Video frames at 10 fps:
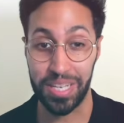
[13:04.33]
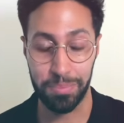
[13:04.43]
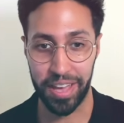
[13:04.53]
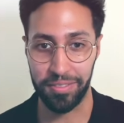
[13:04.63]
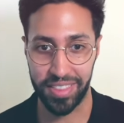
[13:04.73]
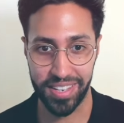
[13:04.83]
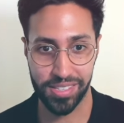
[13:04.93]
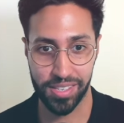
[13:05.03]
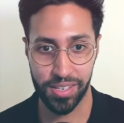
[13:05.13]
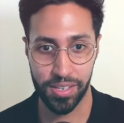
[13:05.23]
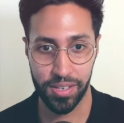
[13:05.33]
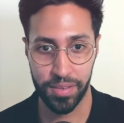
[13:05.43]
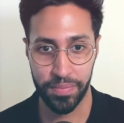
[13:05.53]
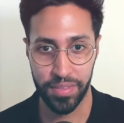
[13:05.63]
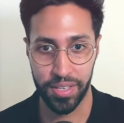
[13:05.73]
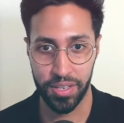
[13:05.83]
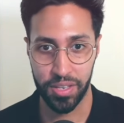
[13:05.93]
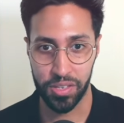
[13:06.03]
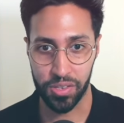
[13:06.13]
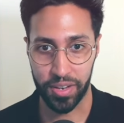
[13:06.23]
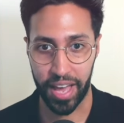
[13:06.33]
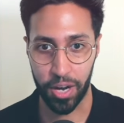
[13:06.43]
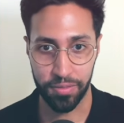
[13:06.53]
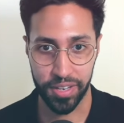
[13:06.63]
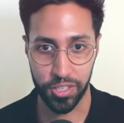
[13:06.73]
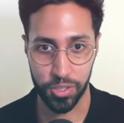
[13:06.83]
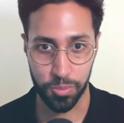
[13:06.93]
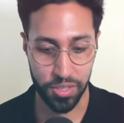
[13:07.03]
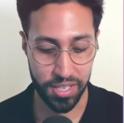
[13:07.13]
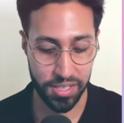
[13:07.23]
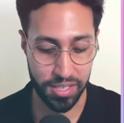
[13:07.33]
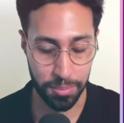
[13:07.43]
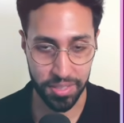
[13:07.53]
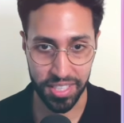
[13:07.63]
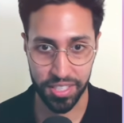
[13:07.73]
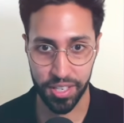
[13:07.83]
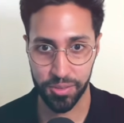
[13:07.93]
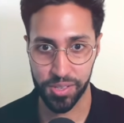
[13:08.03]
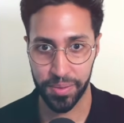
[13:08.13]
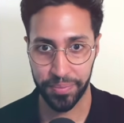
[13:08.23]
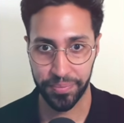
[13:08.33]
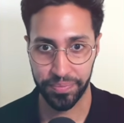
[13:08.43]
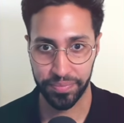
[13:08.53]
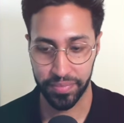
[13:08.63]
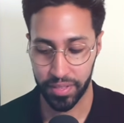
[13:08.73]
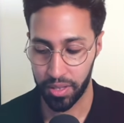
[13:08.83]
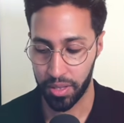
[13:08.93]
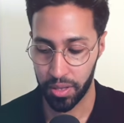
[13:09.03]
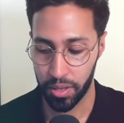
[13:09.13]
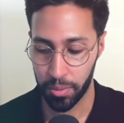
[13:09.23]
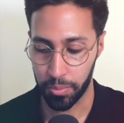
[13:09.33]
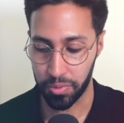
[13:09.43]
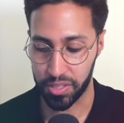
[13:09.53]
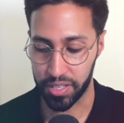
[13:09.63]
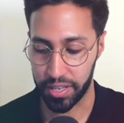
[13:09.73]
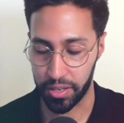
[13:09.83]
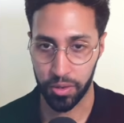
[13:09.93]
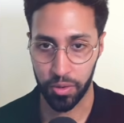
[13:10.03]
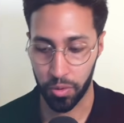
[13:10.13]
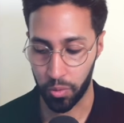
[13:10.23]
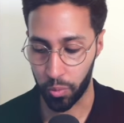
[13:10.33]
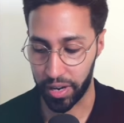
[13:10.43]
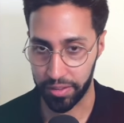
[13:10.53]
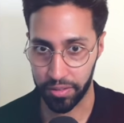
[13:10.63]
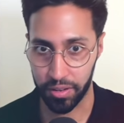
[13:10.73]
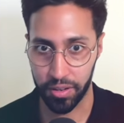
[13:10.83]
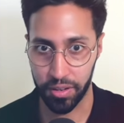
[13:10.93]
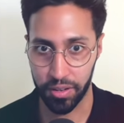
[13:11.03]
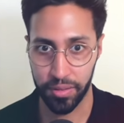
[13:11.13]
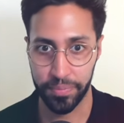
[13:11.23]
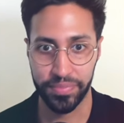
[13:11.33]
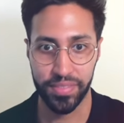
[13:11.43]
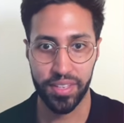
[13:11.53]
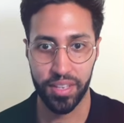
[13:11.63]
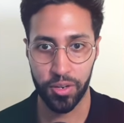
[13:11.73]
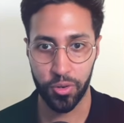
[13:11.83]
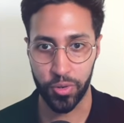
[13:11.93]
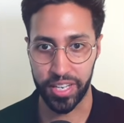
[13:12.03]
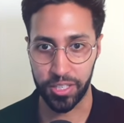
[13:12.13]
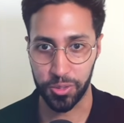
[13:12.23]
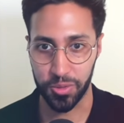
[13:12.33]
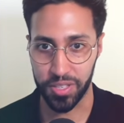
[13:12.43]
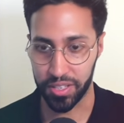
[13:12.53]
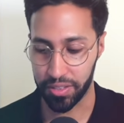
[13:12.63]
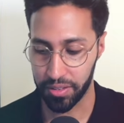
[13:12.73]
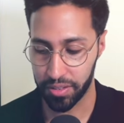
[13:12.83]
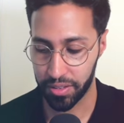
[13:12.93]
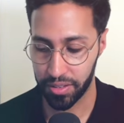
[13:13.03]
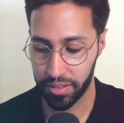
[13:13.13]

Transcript: pay for this. So now if I just put in some details, put in whatever credentials here, and